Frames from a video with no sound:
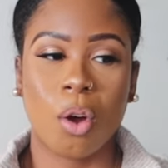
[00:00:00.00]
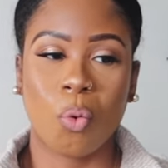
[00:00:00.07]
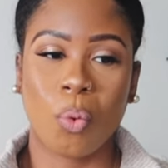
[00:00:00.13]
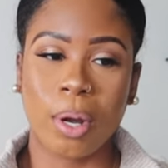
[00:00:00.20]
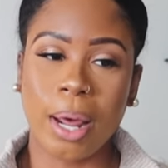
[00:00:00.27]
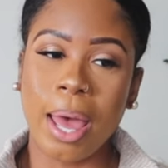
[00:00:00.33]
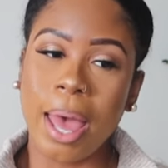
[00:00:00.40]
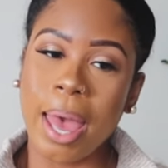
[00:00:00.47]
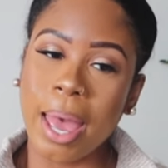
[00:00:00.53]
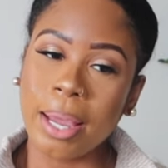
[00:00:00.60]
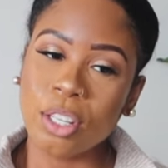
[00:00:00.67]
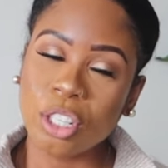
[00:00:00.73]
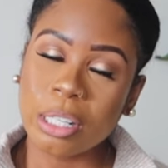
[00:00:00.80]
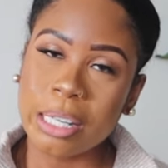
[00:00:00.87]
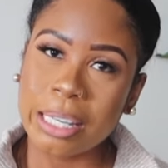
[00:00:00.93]
when I
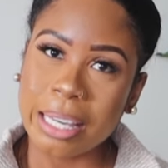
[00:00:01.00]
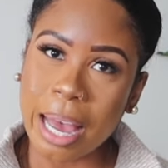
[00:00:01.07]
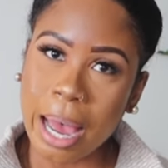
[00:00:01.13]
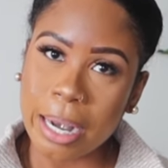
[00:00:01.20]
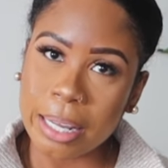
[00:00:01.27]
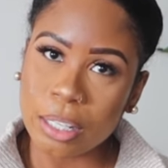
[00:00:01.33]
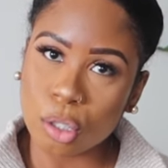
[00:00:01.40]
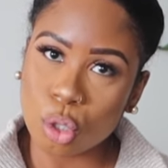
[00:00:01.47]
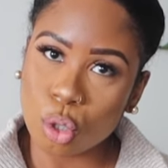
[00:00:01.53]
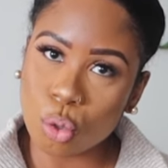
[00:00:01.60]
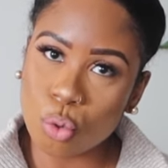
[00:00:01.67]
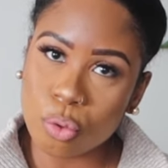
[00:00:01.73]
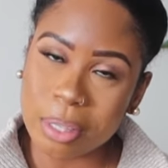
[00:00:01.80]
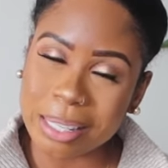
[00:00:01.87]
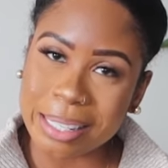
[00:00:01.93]
actually got
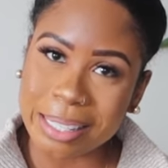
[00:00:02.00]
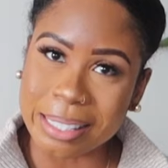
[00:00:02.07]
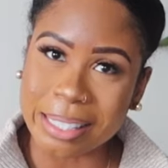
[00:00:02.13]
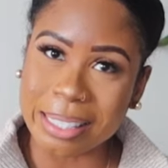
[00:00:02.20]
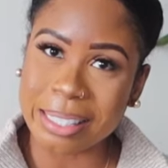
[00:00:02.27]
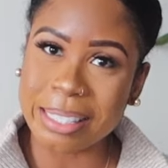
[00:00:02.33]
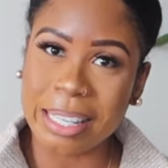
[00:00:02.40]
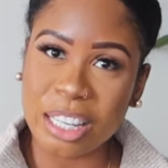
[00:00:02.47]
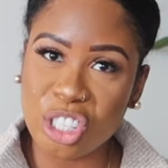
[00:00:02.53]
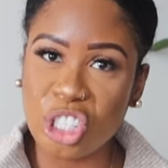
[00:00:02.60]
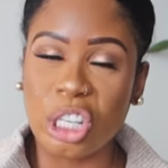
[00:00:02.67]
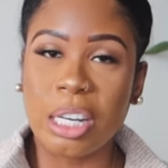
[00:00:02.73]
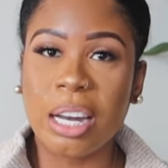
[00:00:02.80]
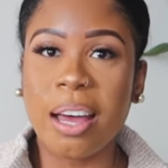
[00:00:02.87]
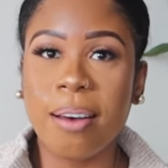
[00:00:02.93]
into the
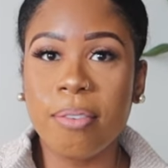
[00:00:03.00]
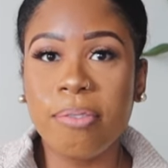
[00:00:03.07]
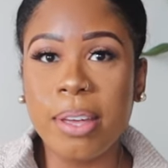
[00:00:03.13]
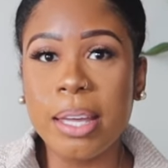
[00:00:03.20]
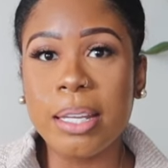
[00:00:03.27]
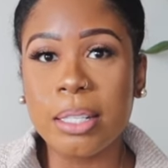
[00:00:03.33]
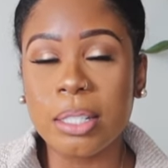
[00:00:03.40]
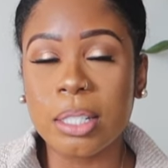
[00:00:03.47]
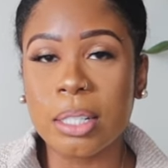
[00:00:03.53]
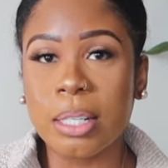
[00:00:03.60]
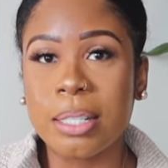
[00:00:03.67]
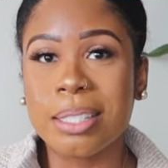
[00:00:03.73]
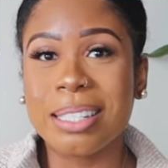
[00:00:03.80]
decision of it,